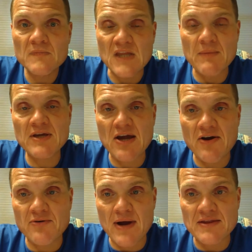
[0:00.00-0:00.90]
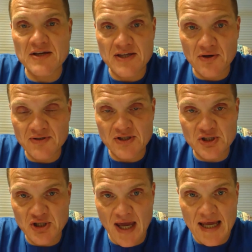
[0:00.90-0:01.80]
They've been carrying around the guilt and the
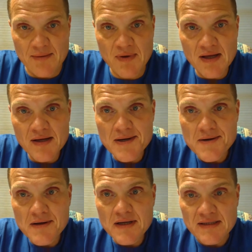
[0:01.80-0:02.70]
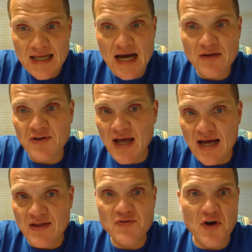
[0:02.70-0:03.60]
shame. Now the guy
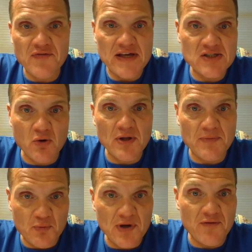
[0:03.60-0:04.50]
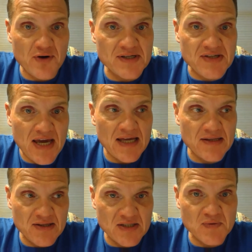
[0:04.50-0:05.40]
they thought they sold at the river is
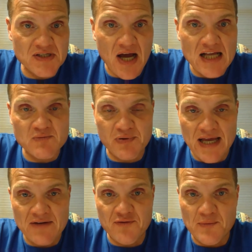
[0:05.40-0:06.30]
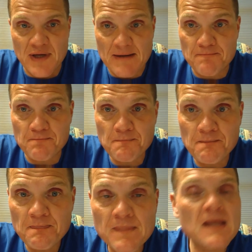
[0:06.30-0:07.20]
saying, this was God's plan for me.
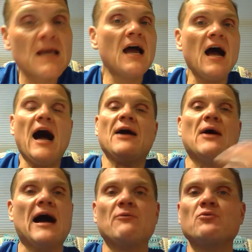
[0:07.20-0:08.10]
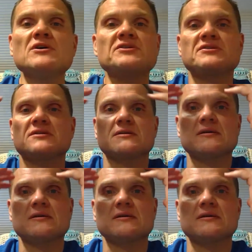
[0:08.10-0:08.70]
I wish